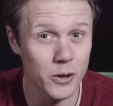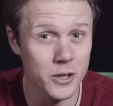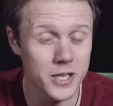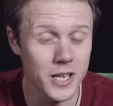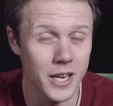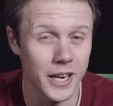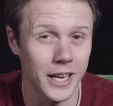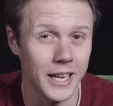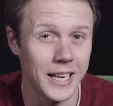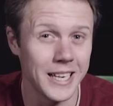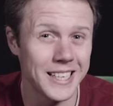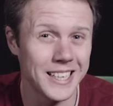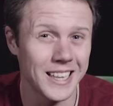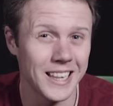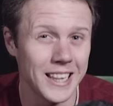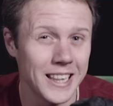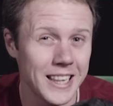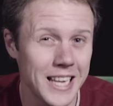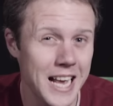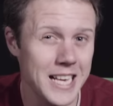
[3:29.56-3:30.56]
on to something a little
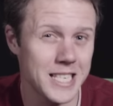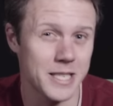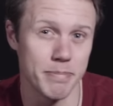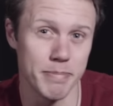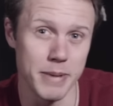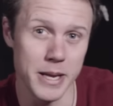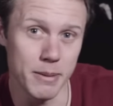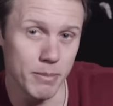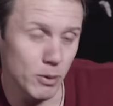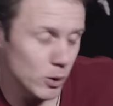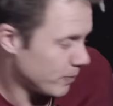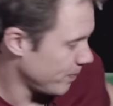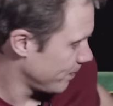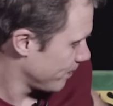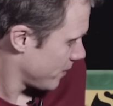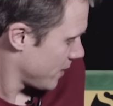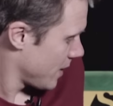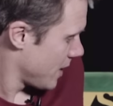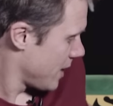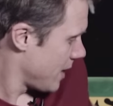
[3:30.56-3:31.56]
less minimal.
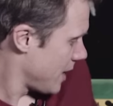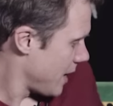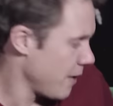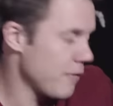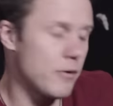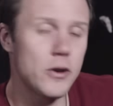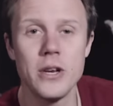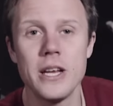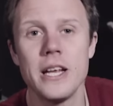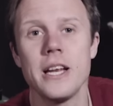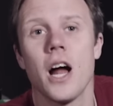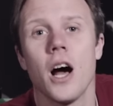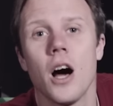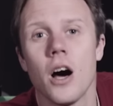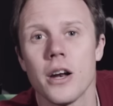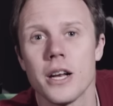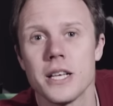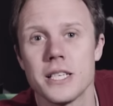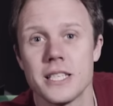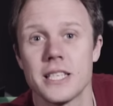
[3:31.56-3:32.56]
If you need a
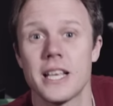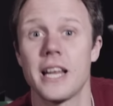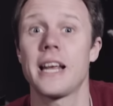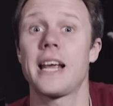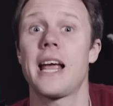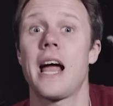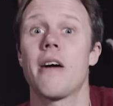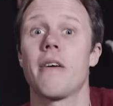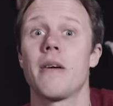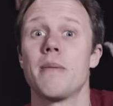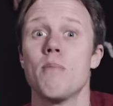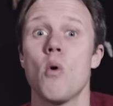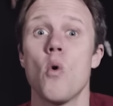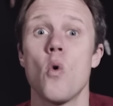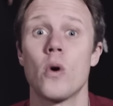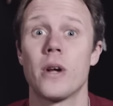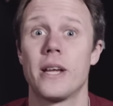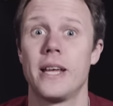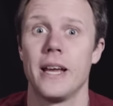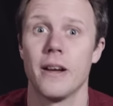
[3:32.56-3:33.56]
harness that's going to carry
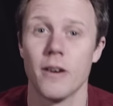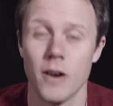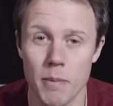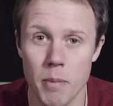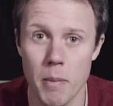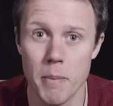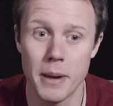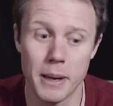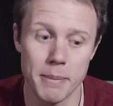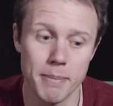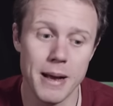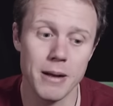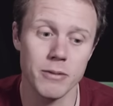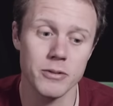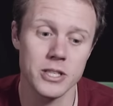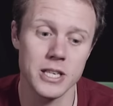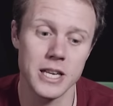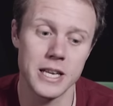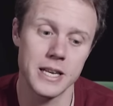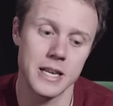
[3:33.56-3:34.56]
more gear up a big
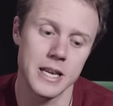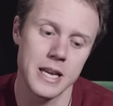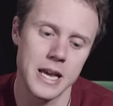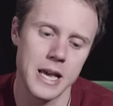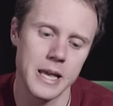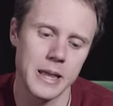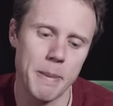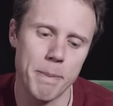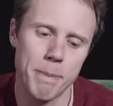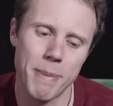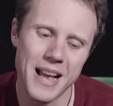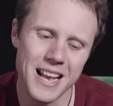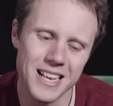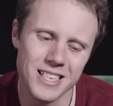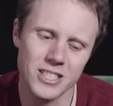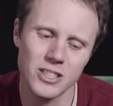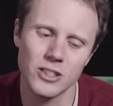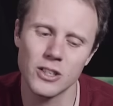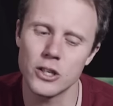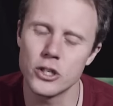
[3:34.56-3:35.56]
mountain, the
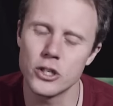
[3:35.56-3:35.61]
Petzl